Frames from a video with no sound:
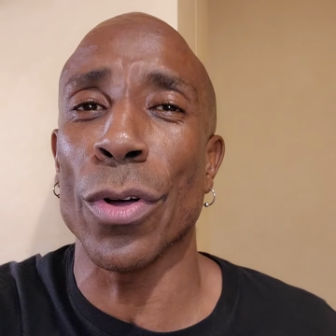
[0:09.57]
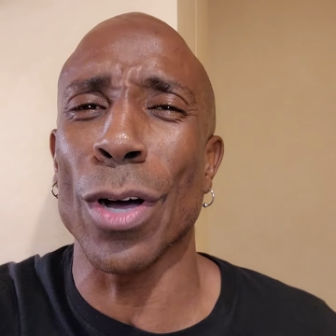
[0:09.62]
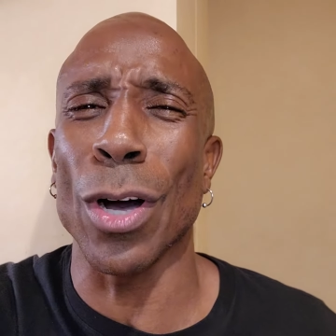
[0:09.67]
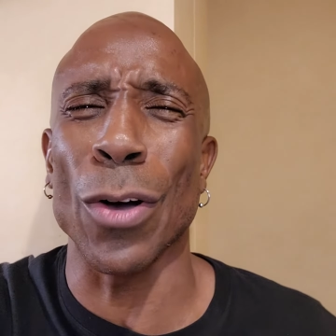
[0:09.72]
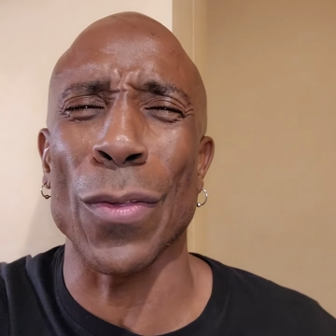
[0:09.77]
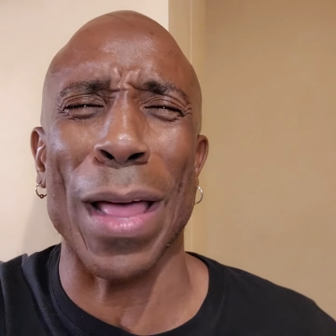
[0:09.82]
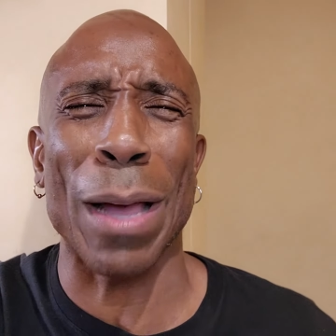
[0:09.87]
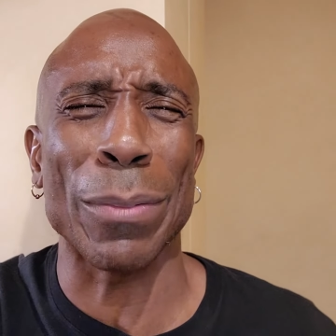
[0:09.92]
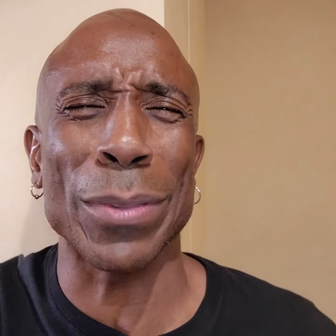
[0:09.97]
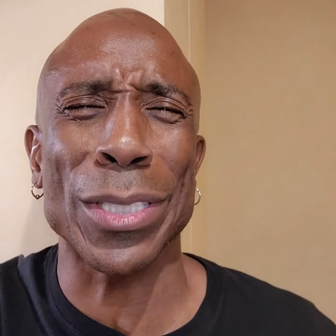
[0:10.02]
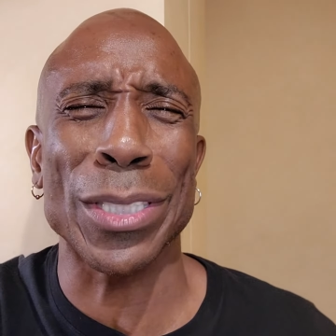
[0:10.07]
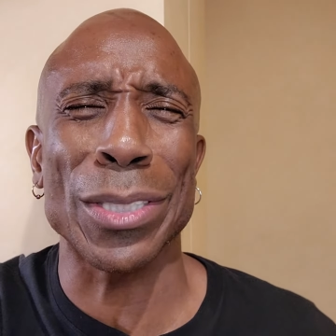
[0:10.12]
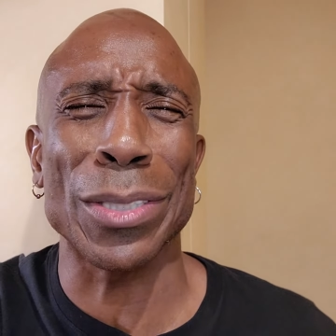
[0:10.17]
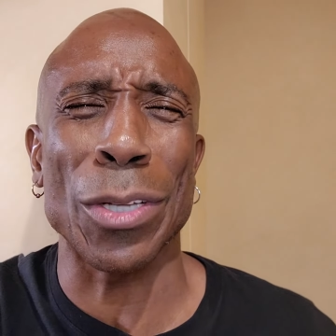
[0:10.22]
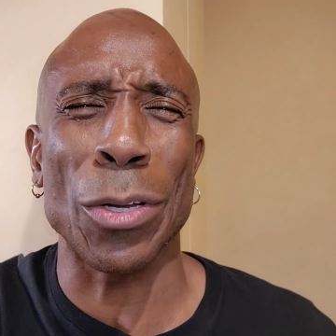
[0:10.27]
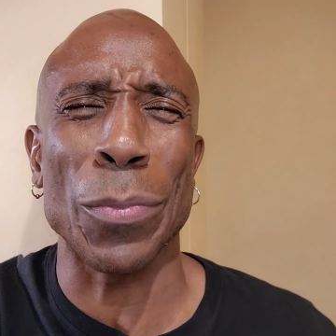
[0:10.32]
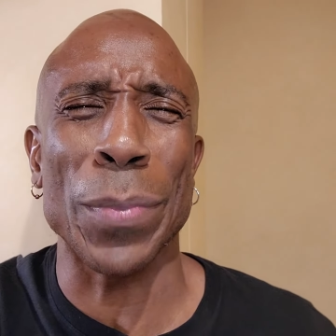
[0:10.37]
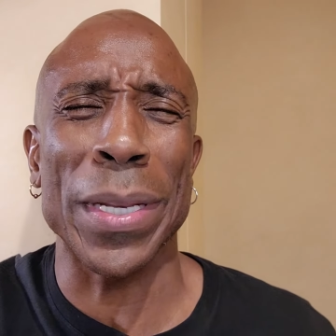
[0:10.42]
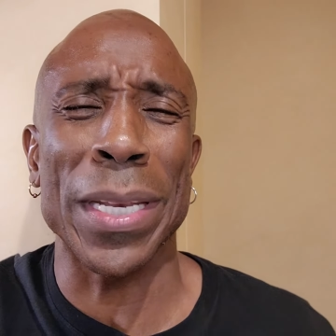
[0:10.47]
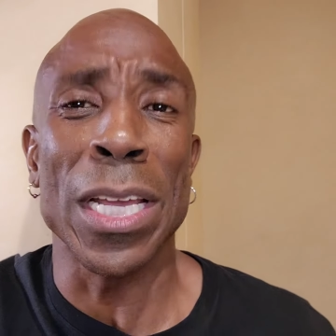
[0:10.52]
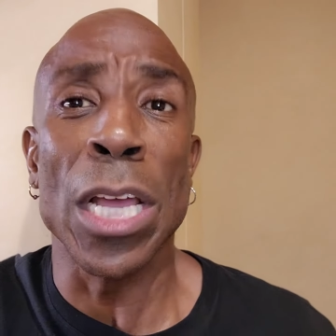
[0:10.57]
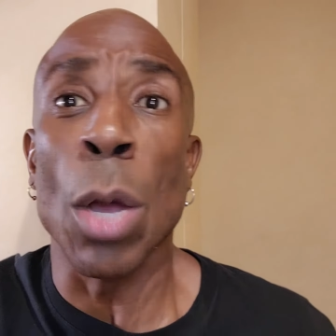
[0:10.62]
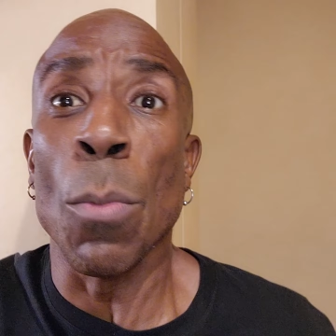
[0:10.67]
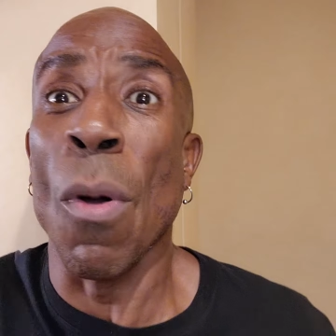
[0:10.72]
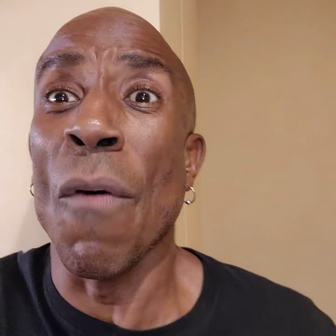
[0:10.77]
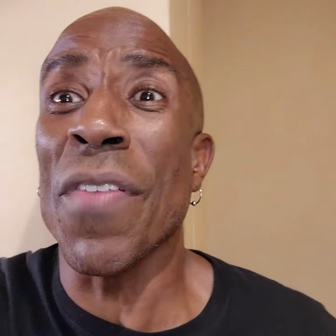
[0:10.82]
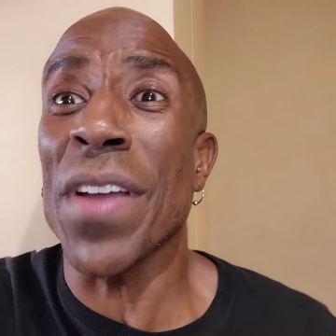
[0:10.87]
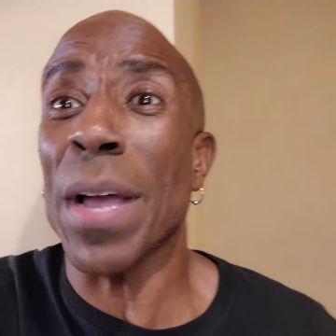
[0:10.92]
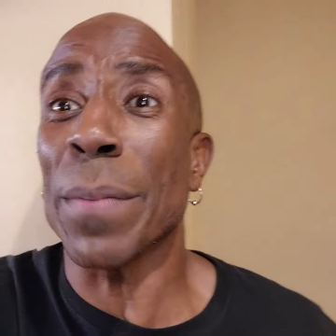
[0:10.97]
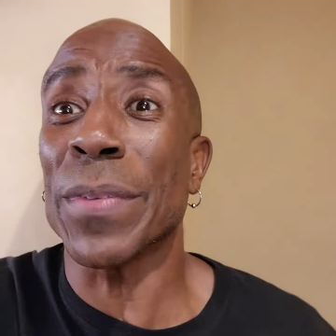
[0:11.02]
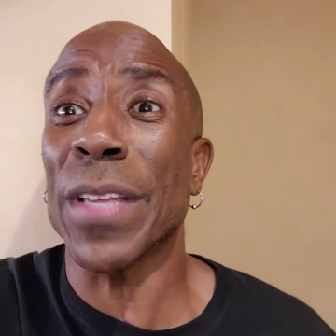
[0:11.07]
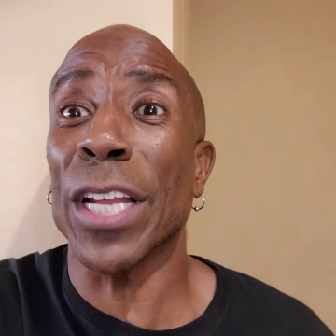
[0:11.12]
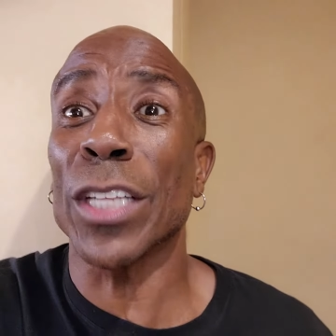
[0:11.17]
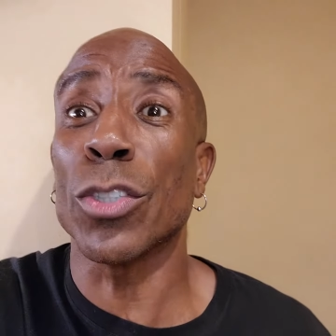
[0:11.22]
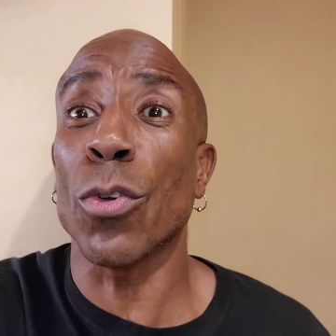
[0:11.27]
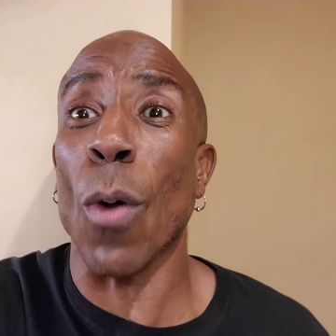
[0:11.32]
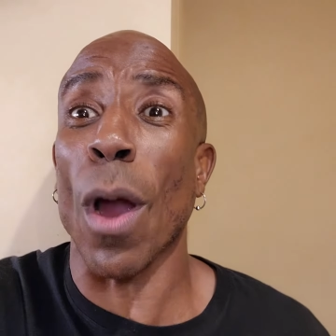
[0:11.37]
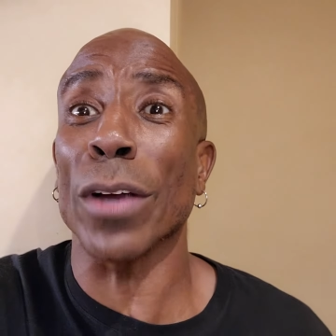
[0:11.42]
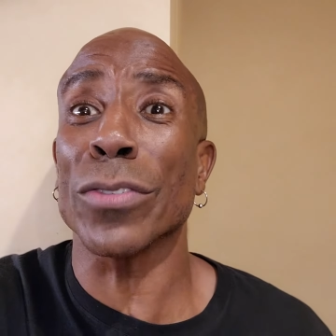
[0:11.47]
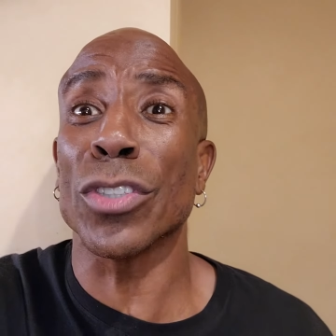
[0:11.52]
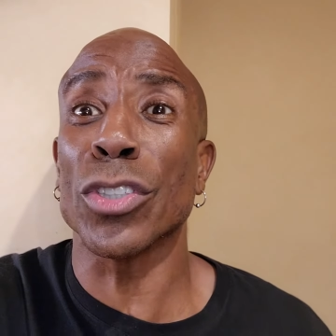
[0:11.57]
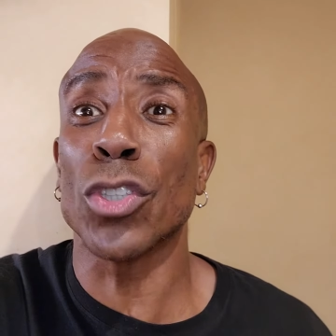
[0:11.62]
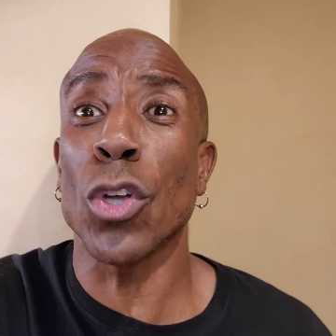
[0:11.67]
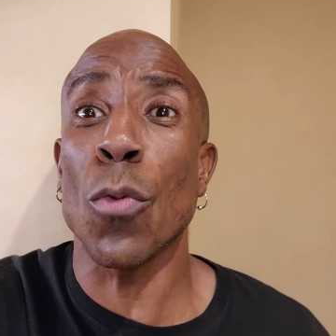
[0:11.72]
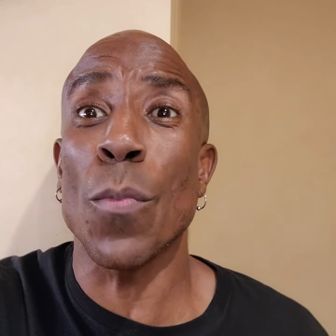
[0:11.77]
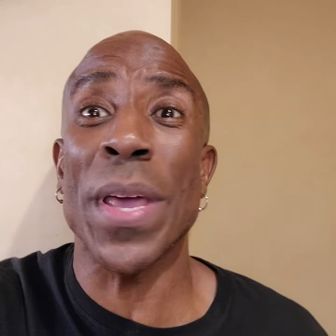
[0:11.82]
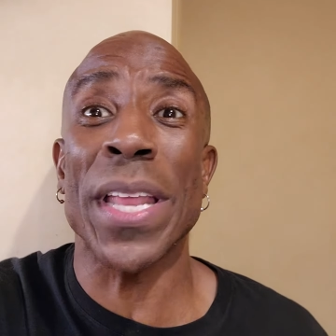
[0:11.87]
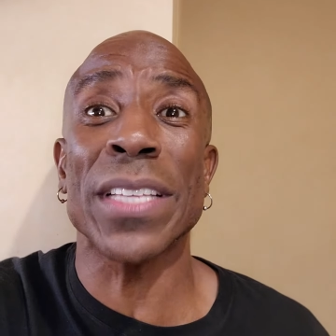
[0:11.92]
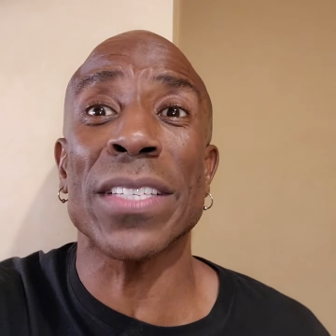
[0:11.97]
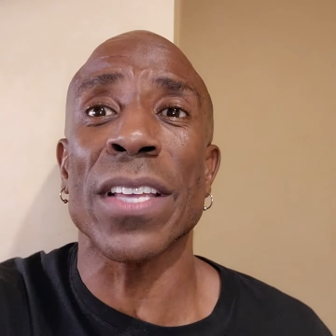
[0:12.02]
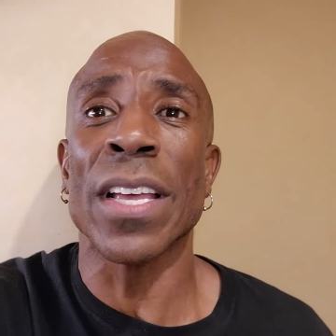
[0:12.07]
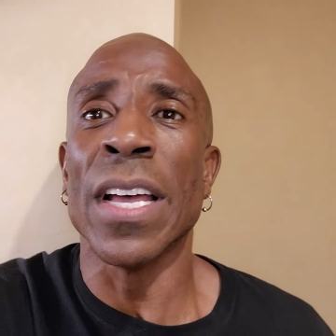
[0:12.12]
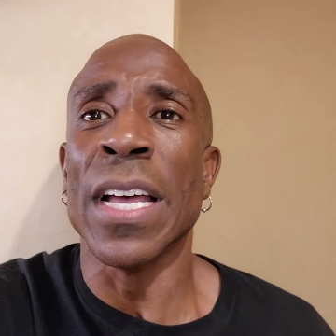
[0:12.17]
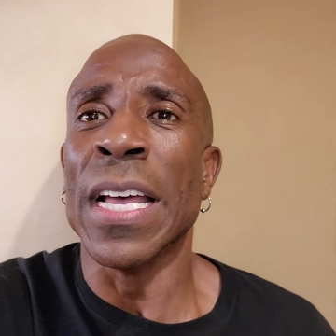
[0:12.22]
Oh, that was stupid. Movie comes in at 2 hours and 2 minutes,